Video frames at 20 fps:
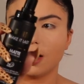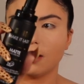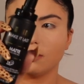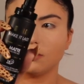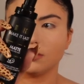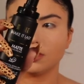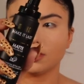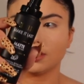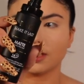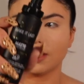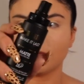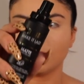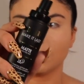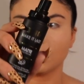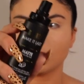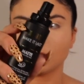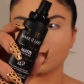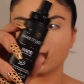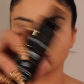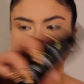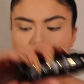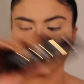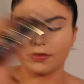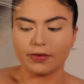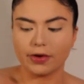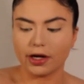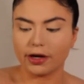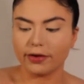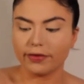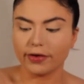I'm just saving this one to the
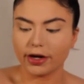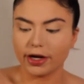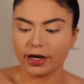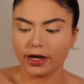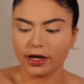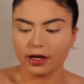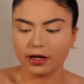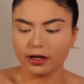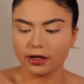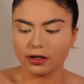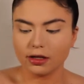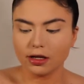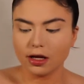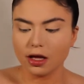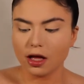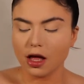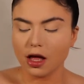very, very end,